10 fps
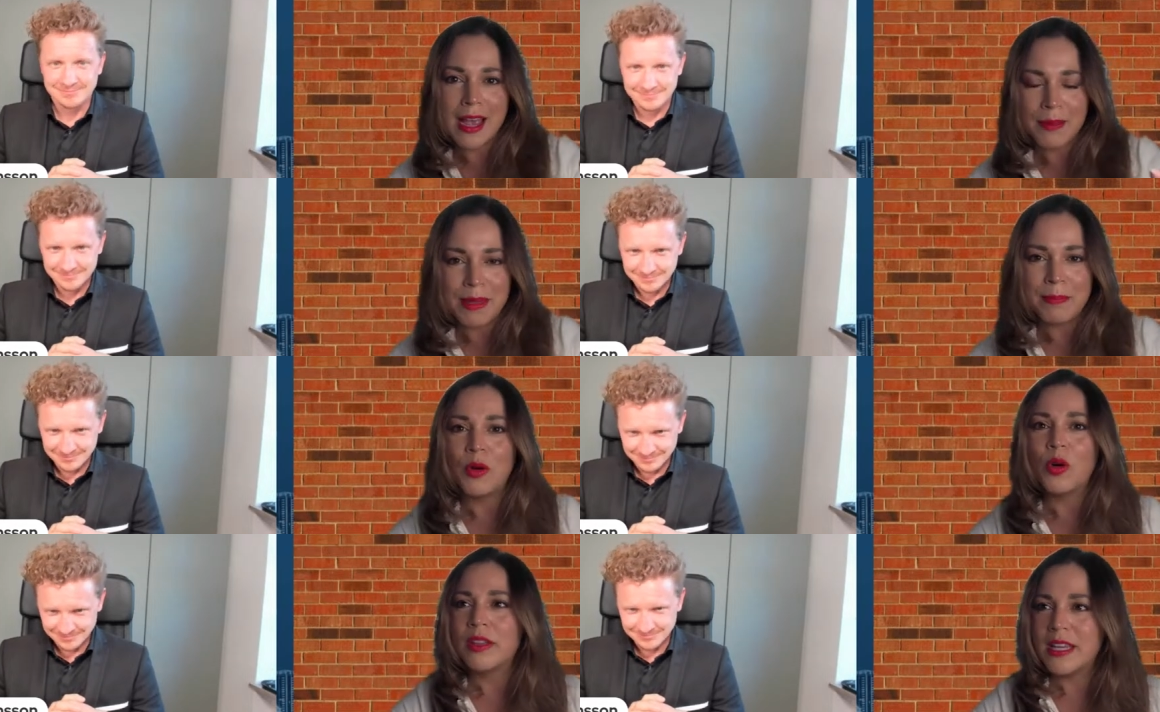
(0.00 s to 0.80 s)
Speaker 1: the tech
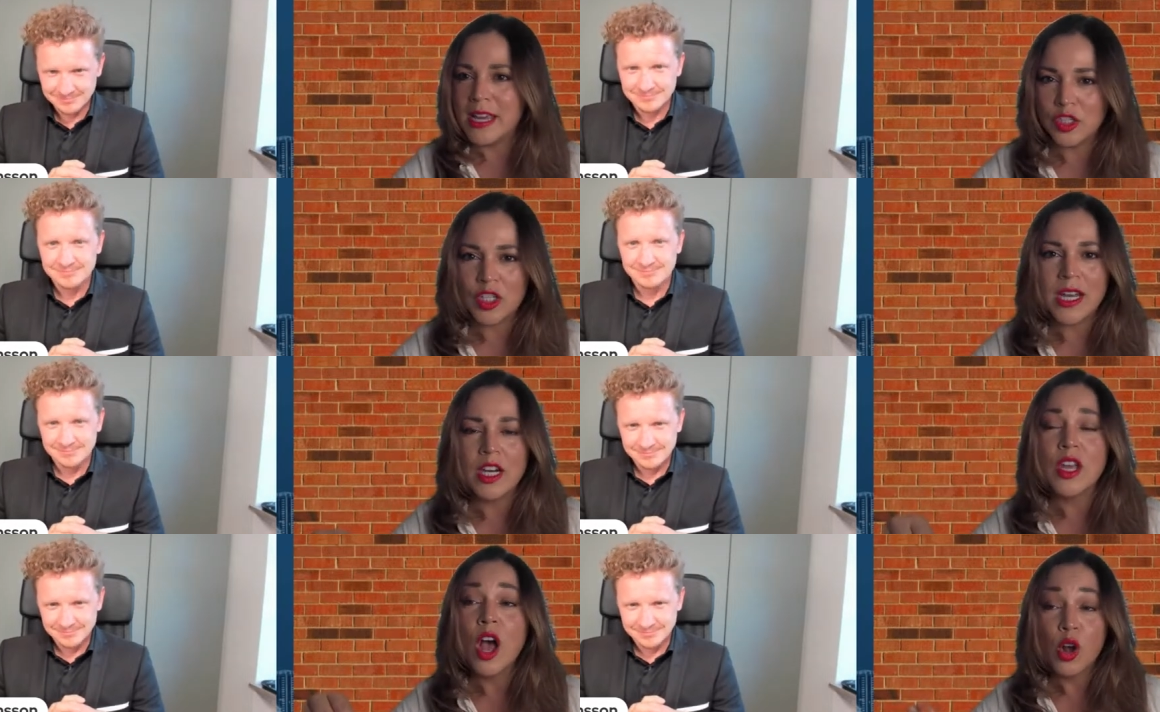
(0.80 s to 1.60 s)
people or the
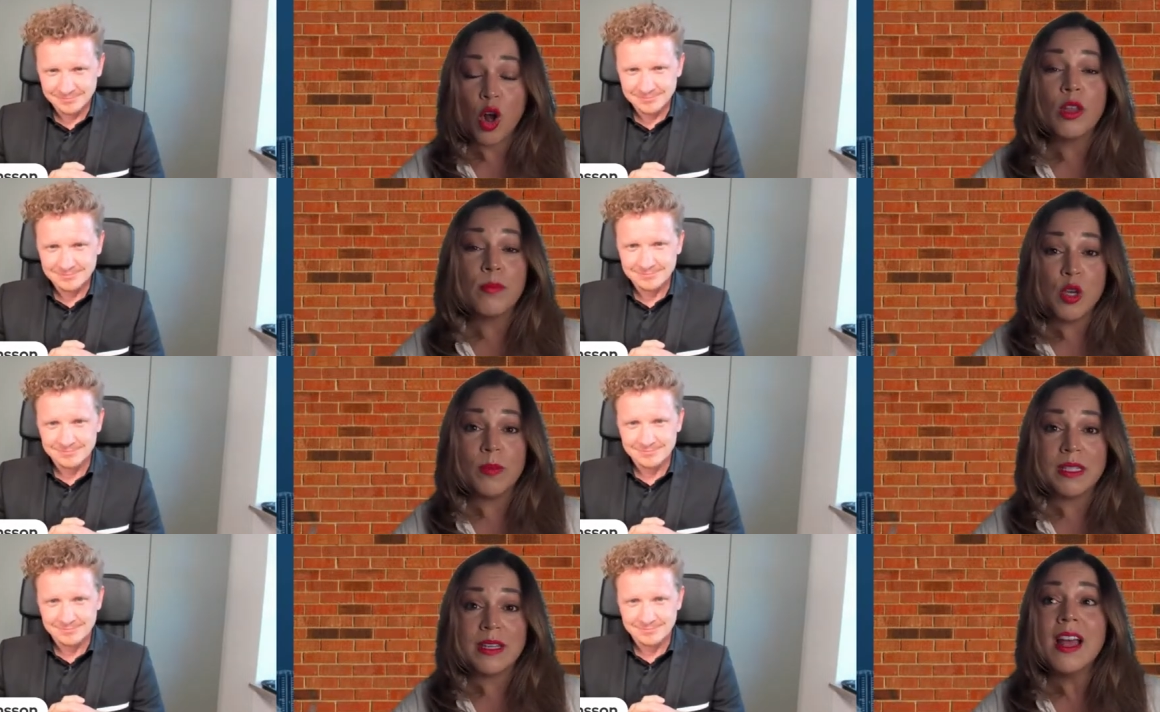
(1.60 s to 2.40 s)
engineers. Call
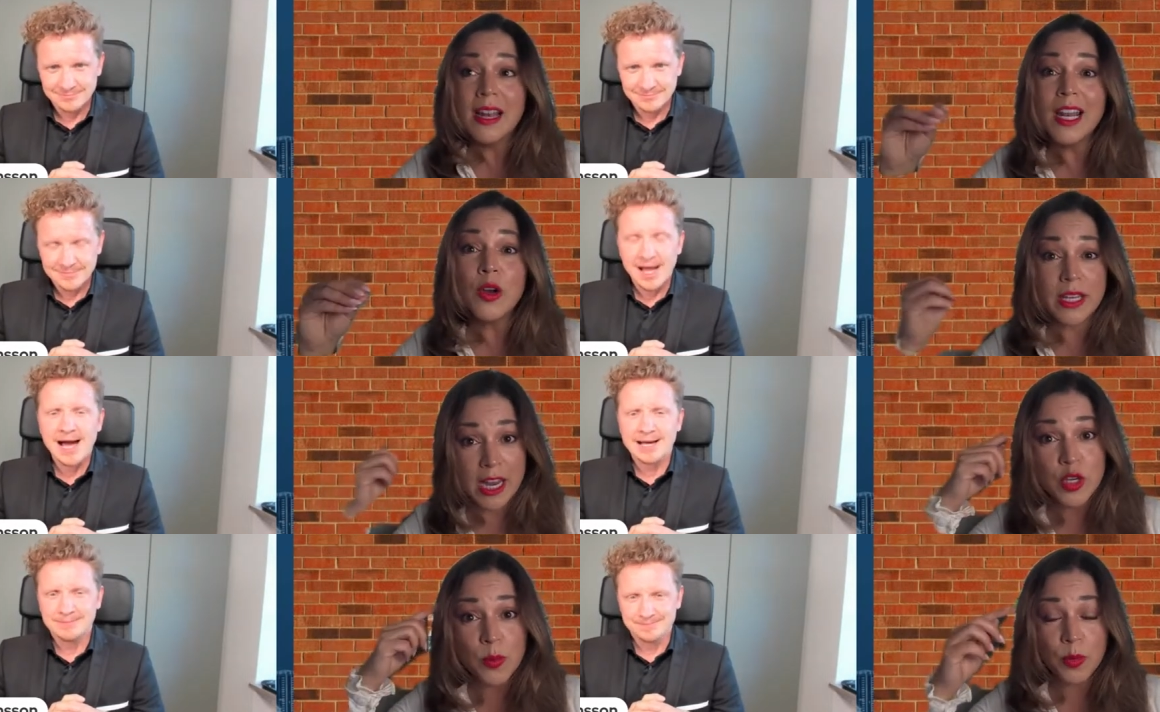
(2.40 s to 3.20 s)
them humans,
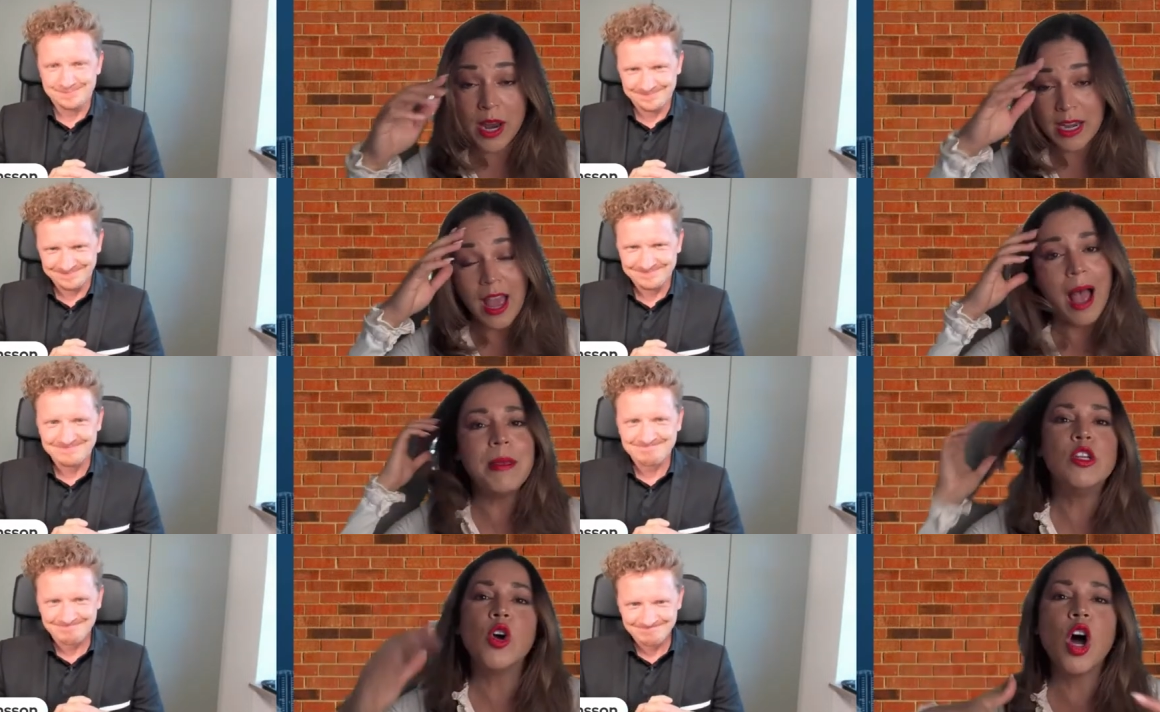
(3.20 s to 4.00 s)
literally in your
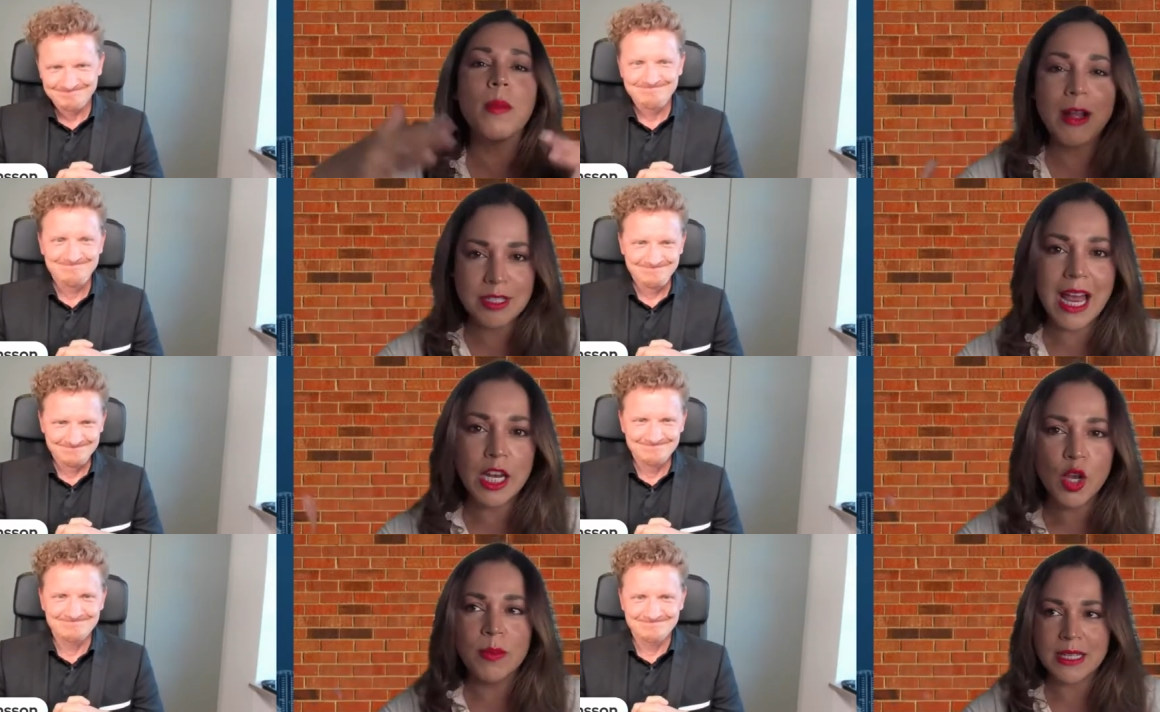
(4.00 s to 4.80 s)
brain. I mean, don't call them
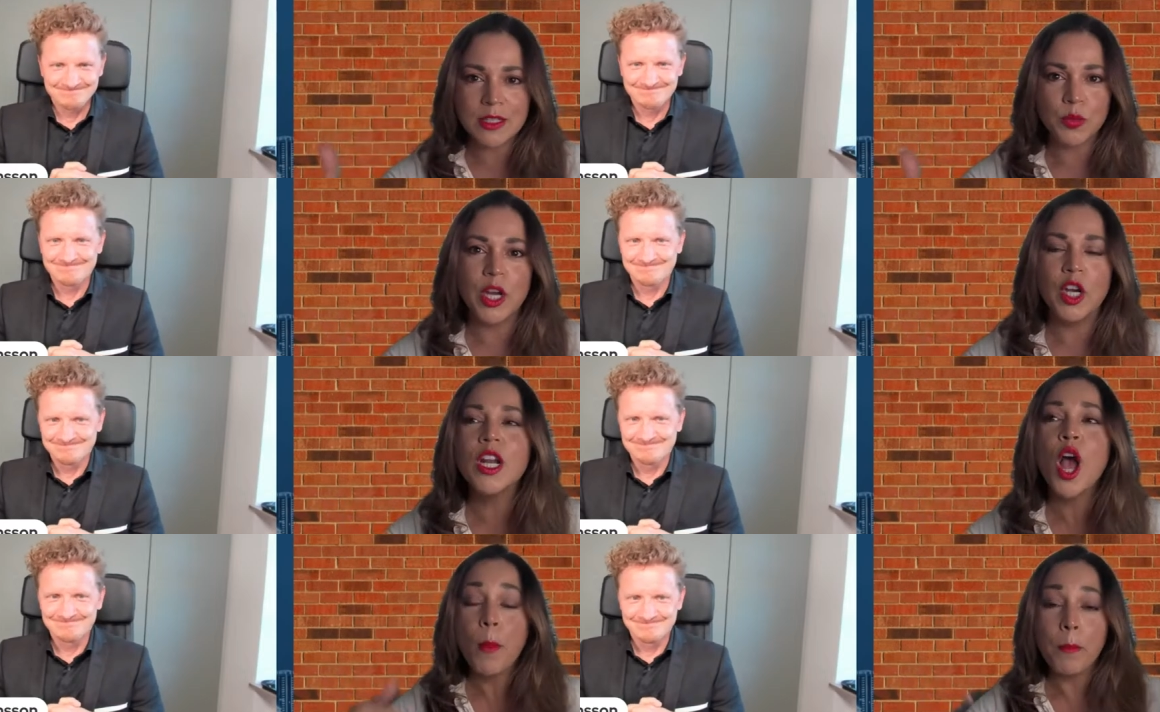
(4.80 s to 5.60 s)
outside humans. That's
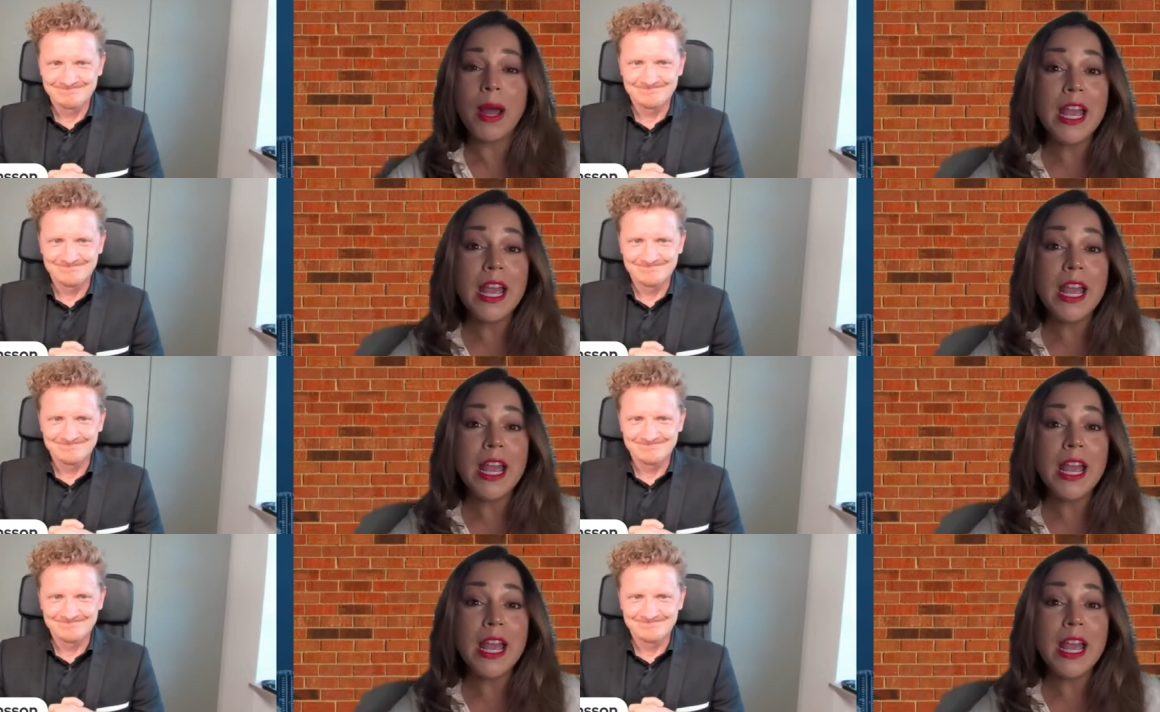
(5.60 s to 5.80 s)
weird.